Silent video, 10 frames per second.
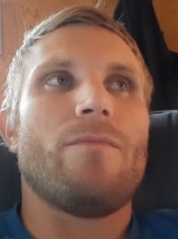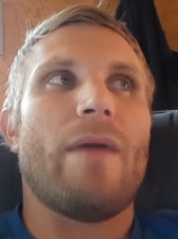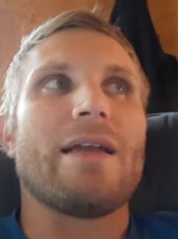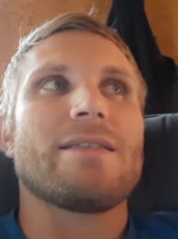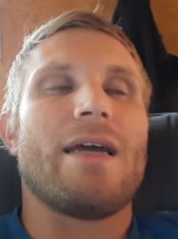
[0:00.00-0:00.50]

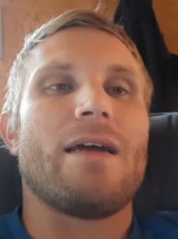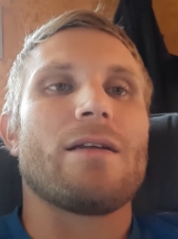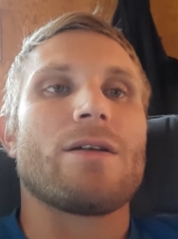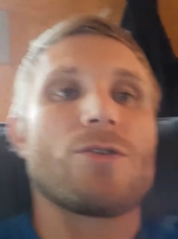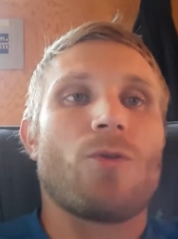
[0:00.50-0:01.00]

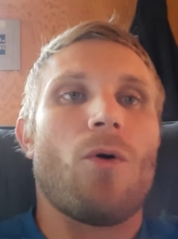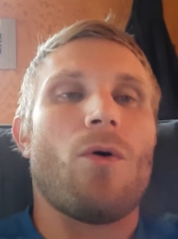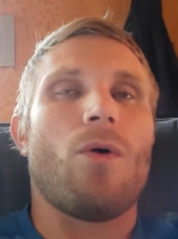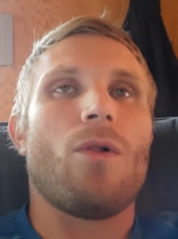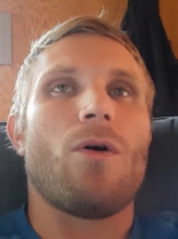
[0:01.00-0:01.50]
maintain
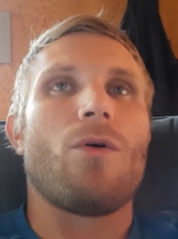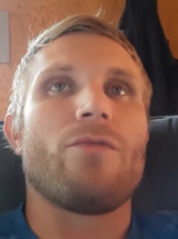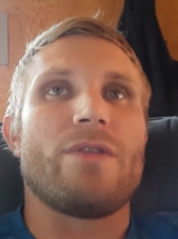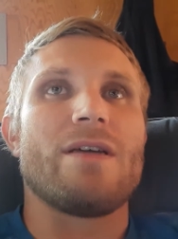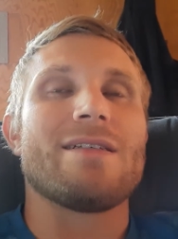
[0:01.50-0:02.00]
control
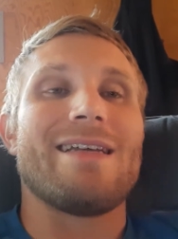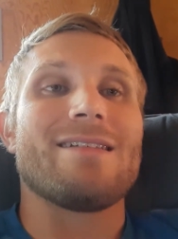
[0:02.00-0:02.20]
over these